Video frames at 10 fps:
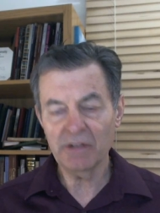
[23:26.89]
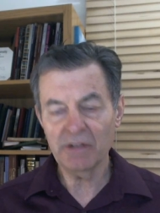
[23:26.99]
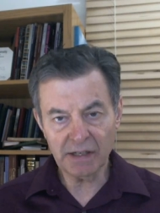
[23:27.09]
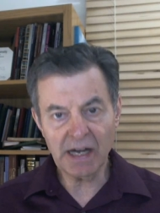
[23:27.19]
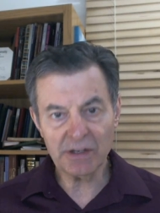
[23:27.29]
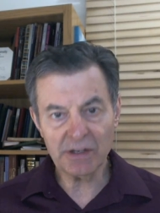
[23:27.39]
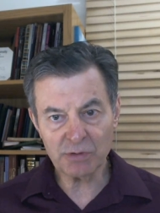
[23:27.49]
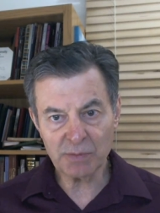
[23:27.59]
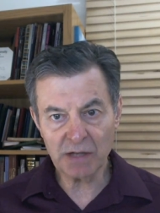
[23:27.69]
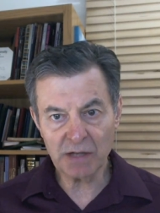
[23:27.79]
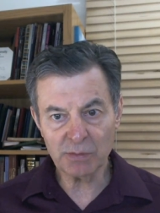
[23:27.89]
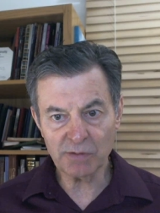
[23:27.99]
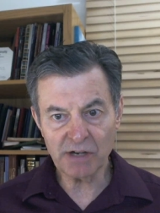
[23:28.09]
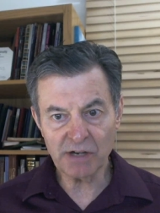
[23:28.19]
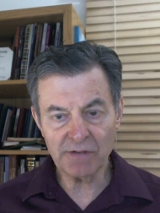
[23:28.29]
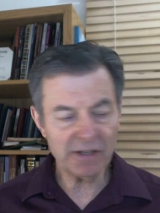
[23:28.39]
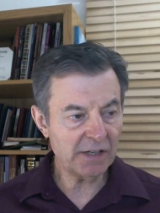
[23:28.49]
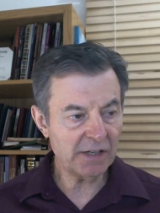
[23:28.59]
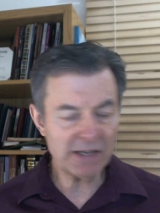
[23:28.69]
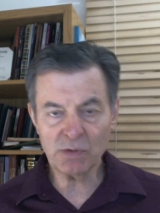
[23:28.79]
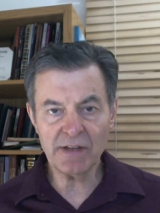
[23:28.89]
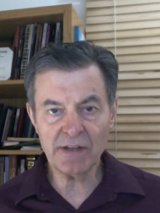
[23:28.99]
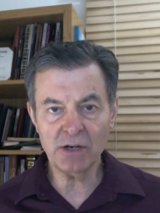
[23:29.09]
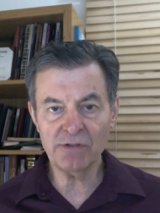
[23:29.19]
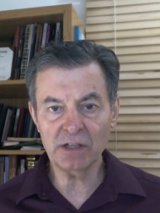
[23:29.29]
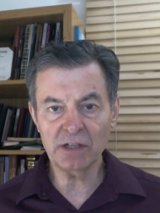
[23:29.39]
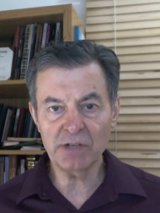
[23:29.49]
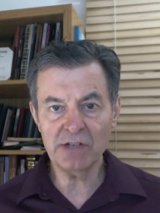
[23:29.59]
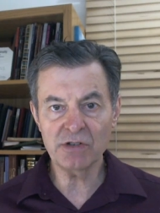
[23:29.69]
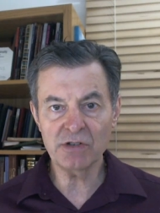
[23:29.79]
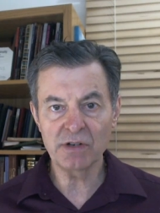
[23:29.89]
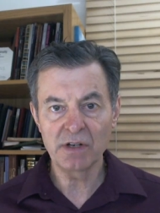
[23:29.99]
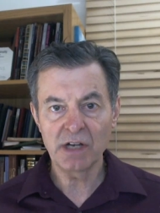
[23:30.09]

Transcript: that God is responsible for everything, and that's why they don't follow nature.